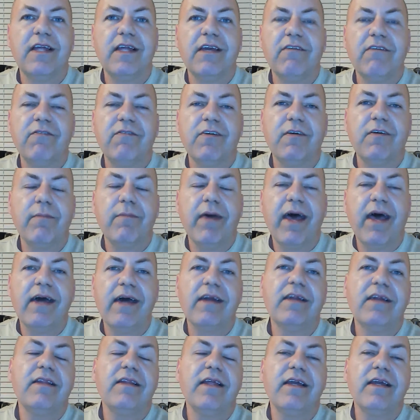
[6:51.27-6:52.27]
they feel
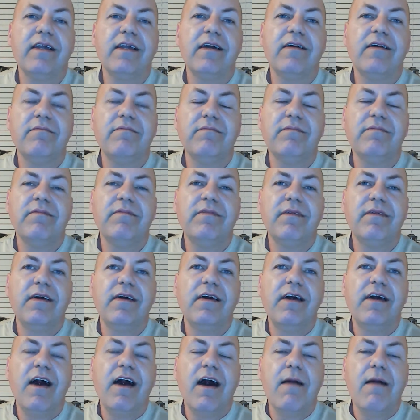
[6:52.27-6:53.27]
bad and they come
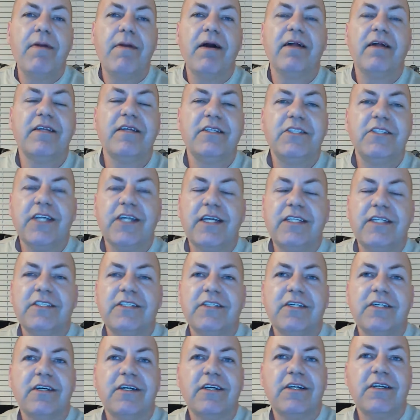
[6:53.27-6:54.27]
apologize
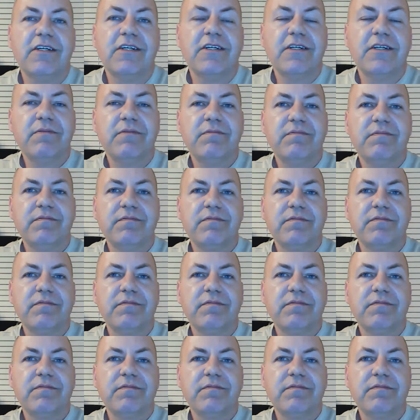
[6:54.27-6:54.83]
to her.